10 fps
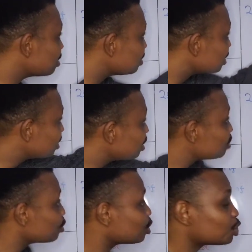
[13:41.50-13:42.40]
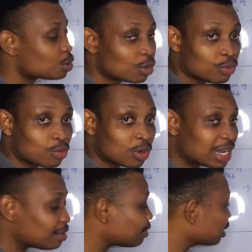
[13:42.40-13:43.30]
decreased production of
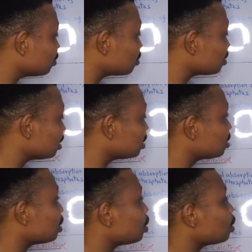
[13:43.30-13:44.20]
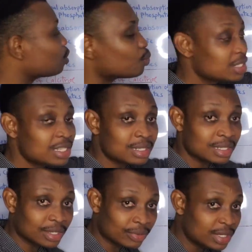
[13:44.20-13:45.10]
1-alpha hydroxylase, this
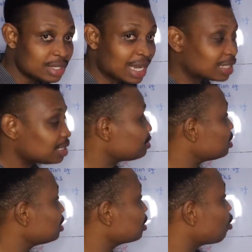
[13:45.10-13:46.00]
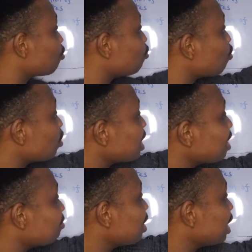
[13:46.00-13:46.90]
decreased activity of
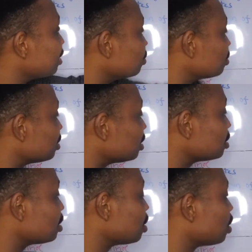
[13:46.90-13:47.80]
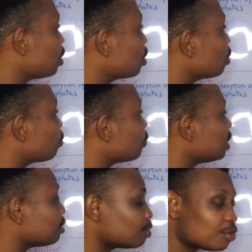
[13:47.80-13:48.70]
1-alpha hydroxylase
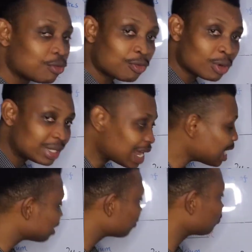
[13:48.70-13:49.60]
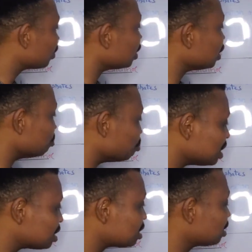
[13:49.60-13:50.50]
will further
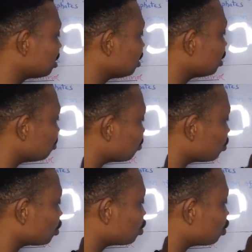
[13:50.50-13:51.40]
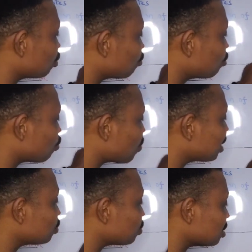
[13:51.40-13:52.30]
inhibit the production of
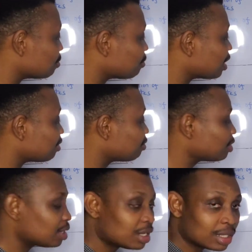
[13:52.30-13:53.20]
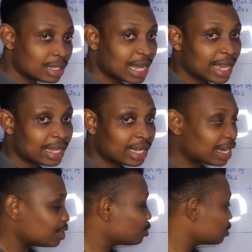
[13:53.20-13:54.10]
125
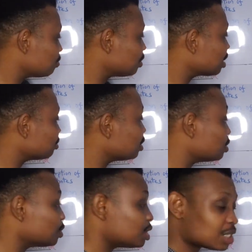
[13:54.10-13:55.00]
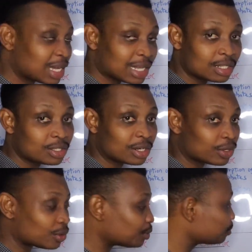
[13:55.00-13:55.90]
dihydroxyvitamin D, which is
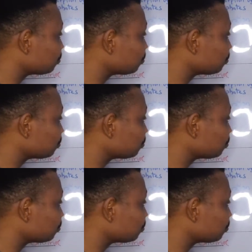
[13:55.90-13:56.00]
calcitriol.